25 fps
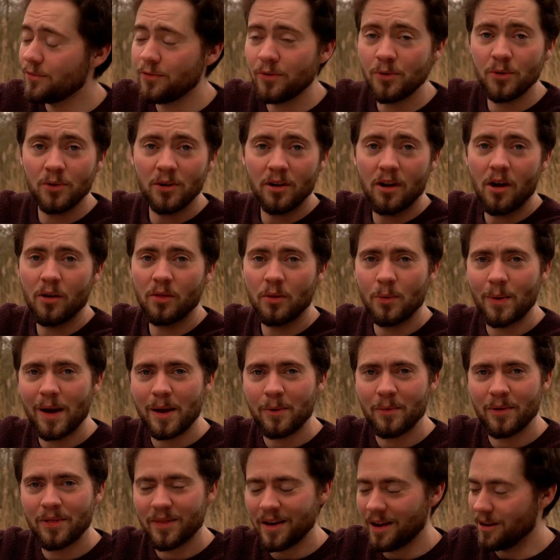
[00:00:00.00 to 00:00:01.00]
food along the
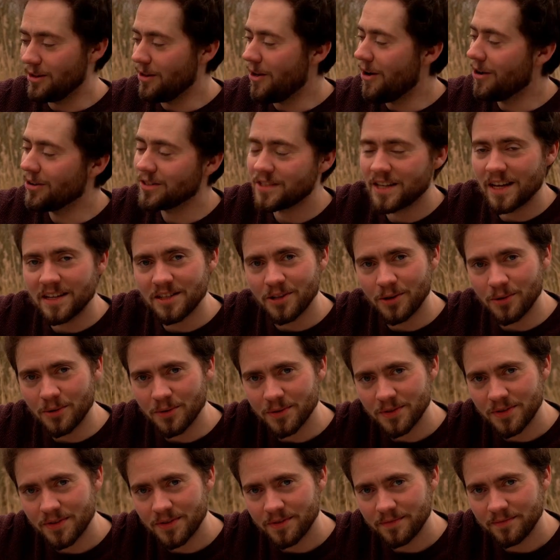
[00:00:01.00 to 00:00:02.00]
way with their long
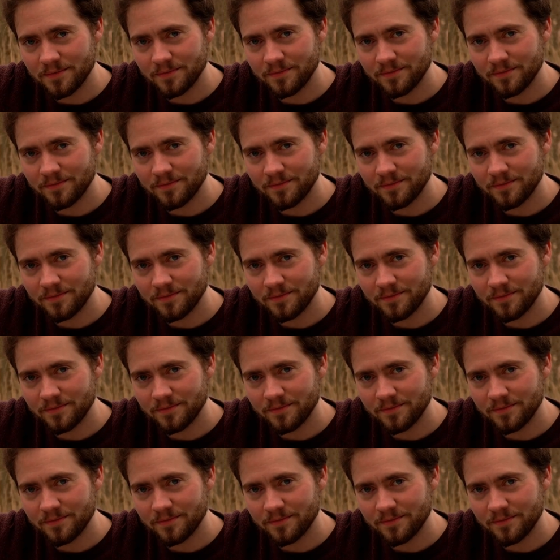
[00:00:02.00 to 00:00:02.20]
tentacles.